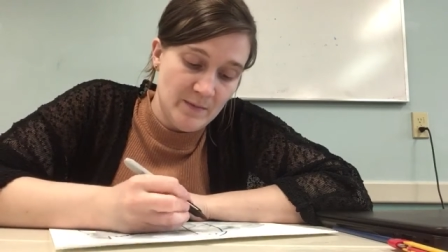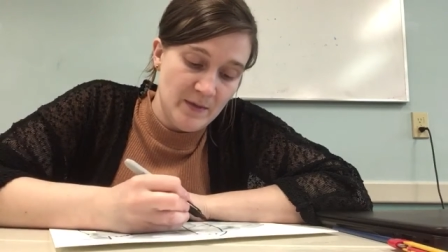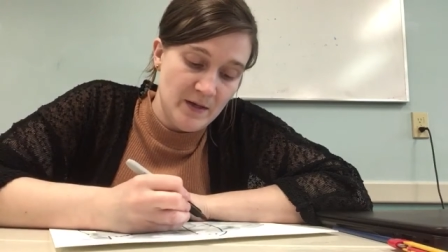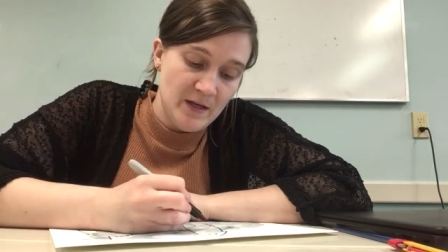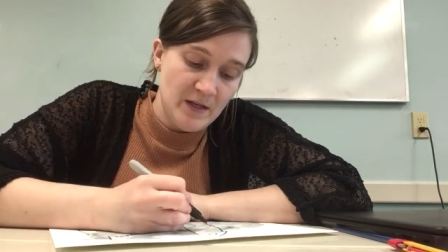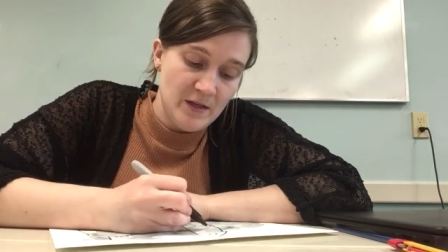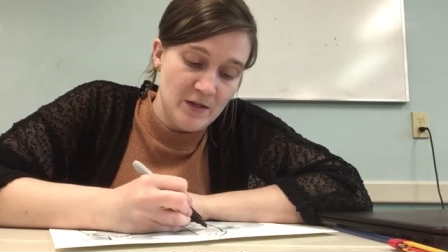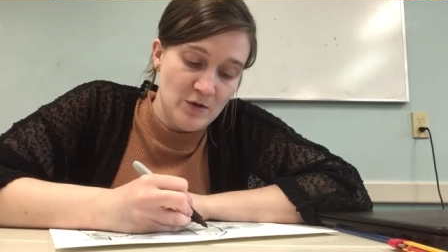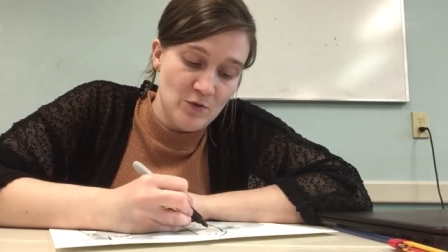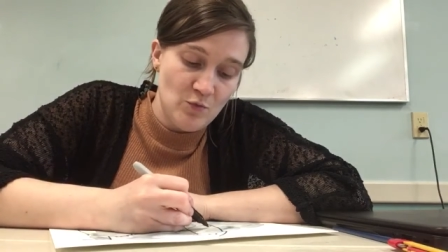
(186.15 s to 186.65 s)

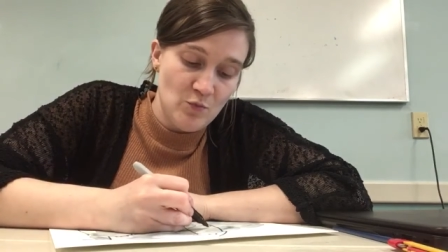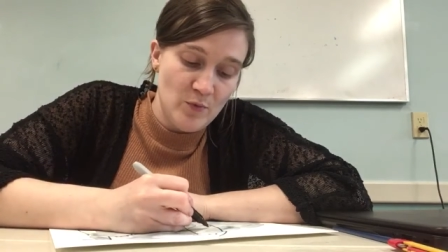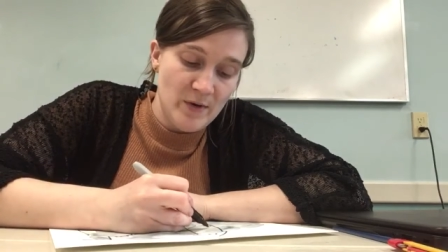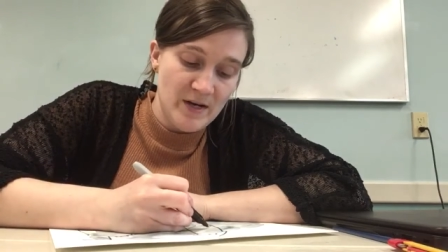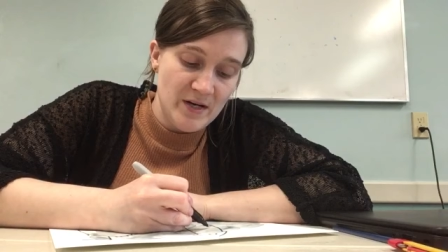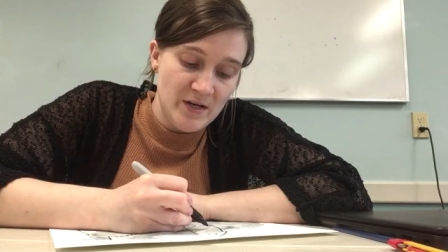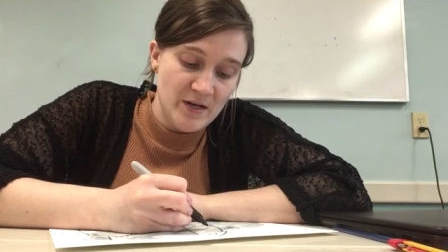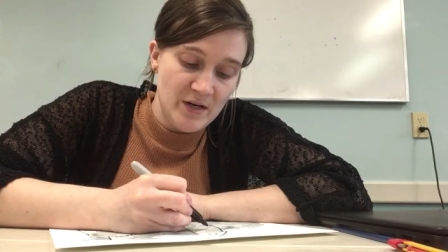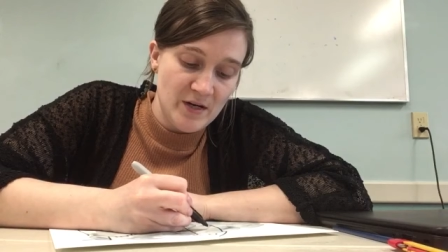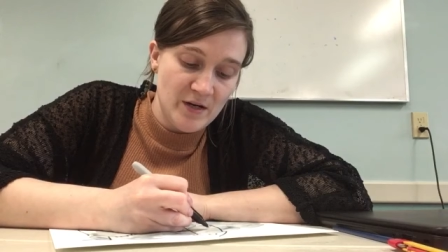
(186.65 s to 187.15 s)
Like a little
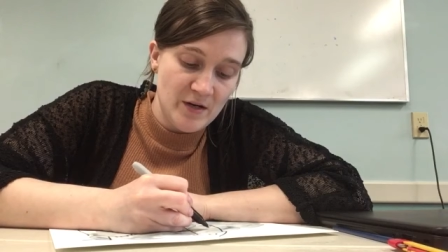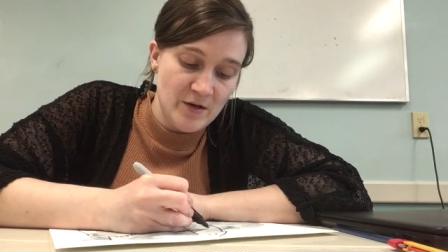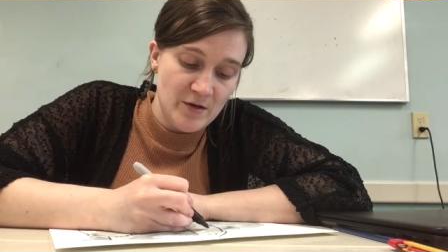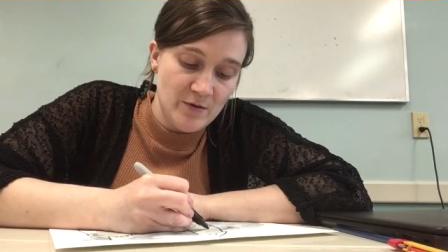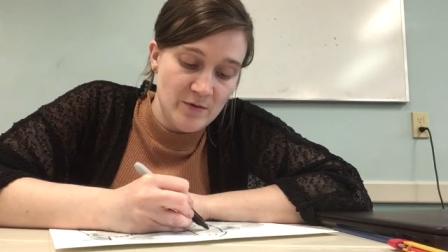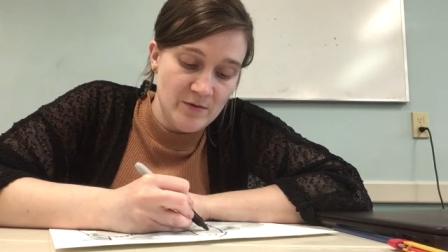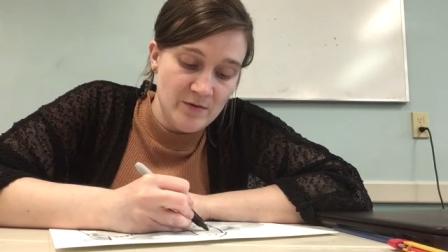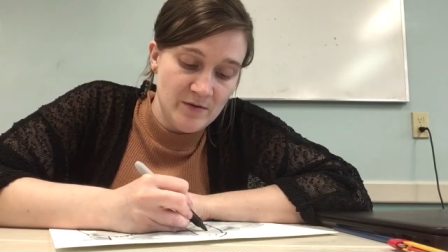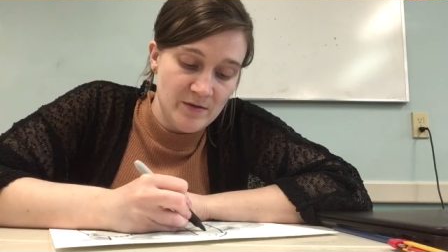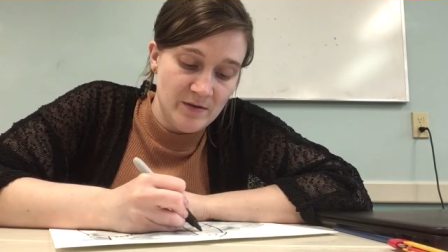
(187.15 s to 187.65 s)

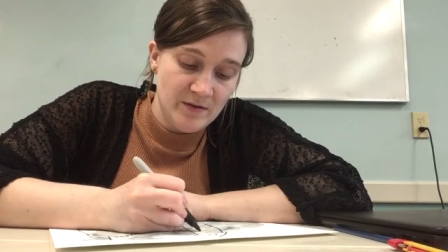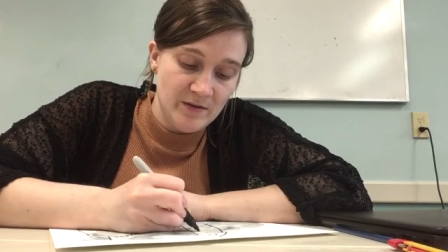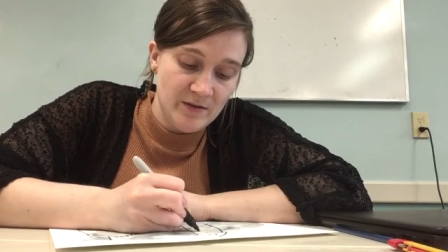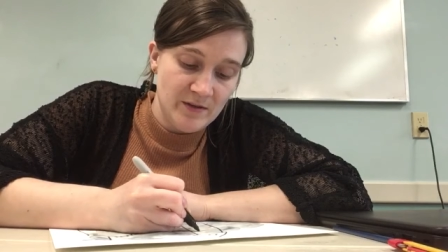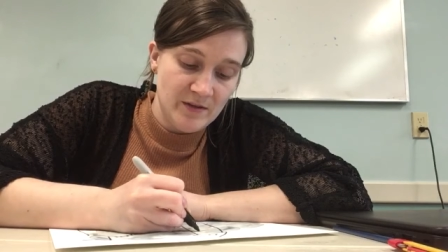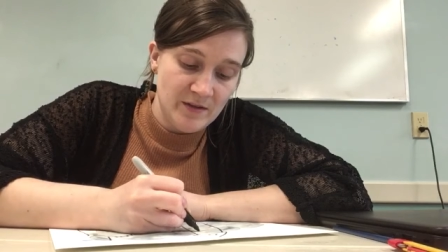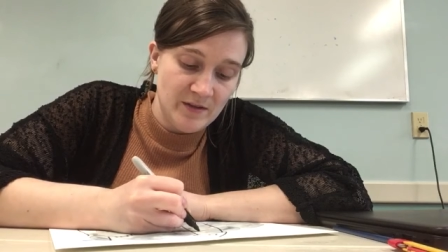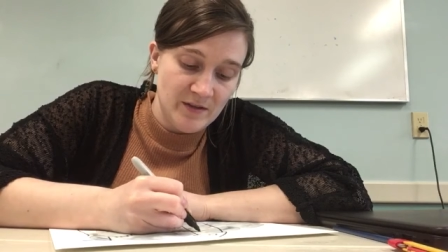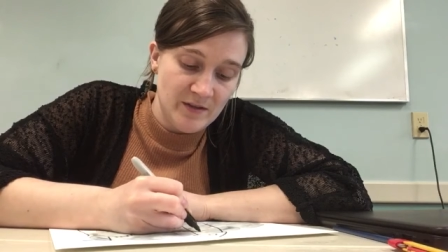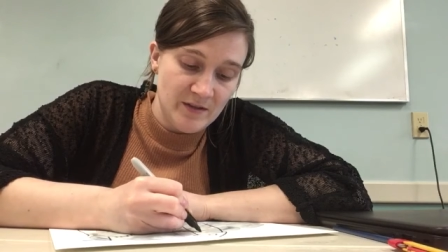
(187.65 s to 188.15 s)
window.
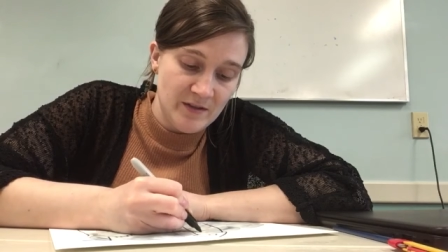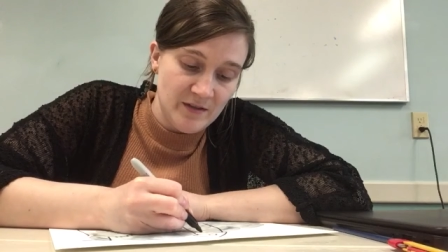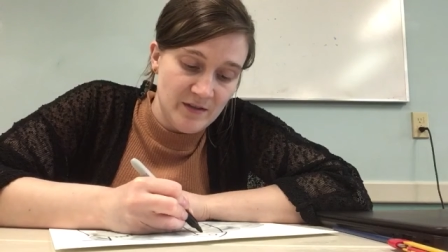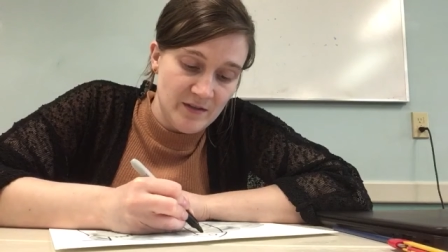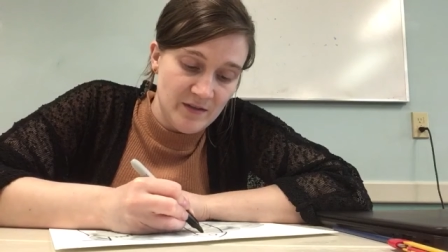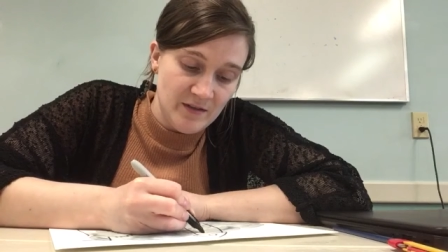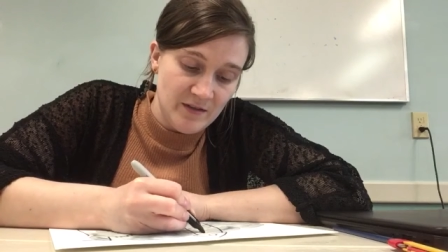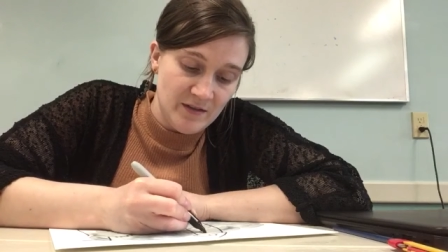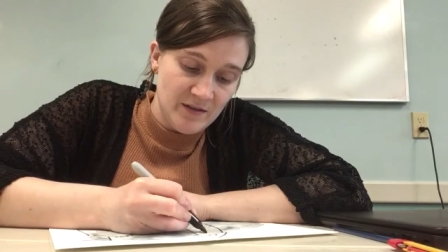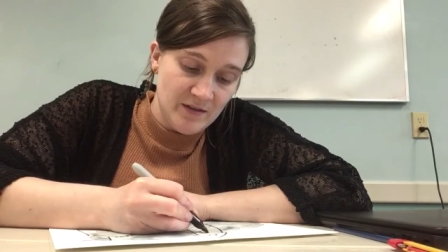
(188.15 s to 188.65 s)

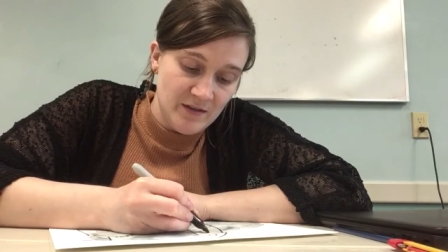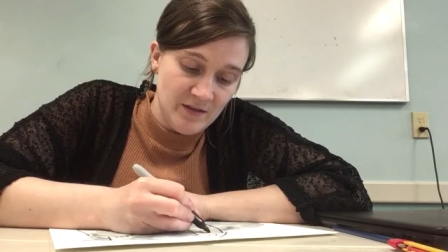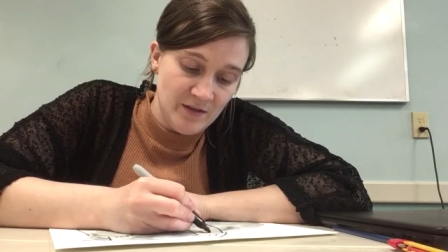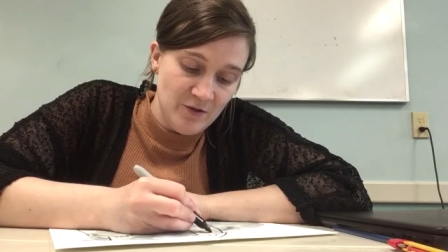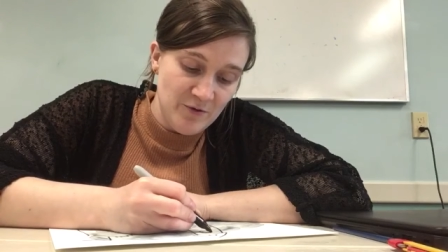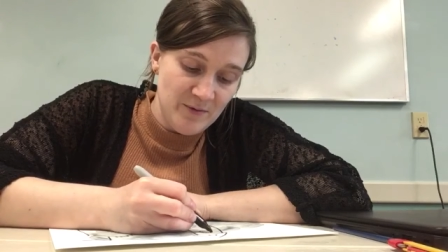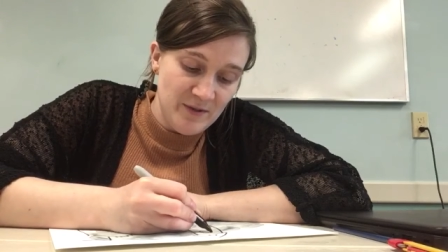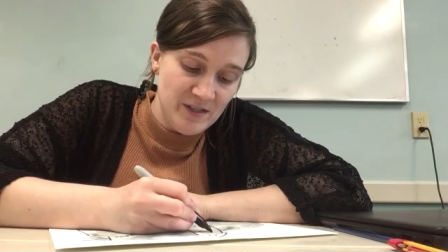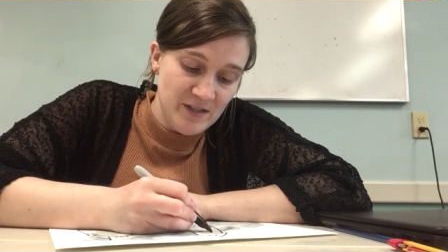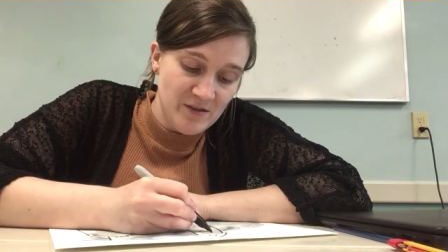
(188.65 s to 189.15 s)

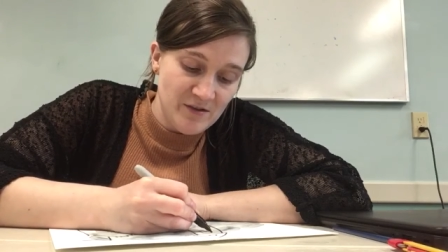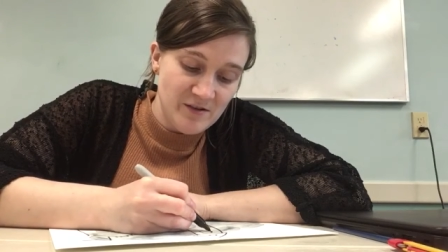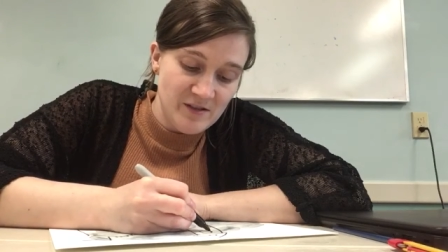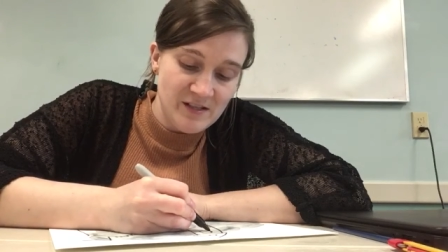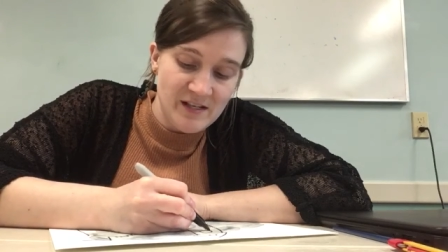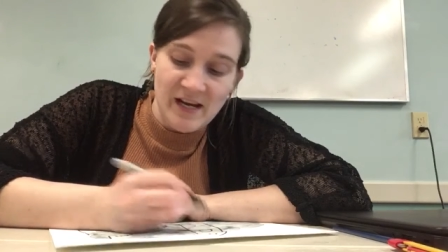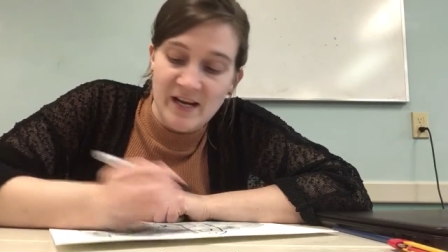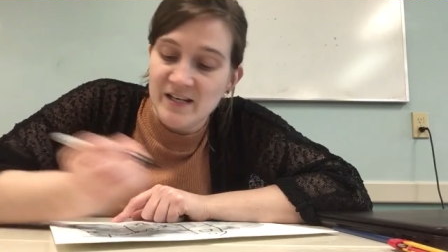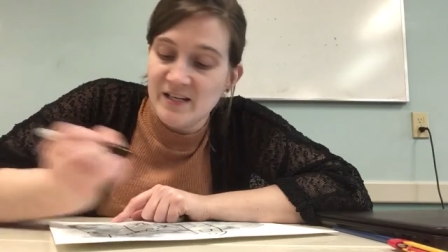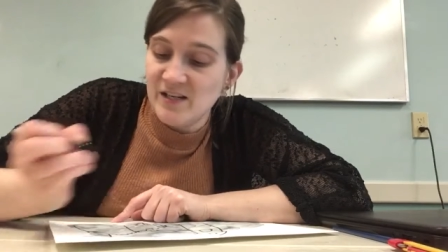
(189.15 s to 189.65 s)
It would be so
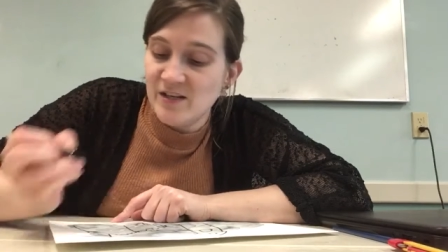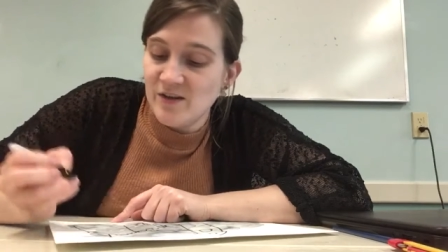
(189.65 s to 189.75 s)
sad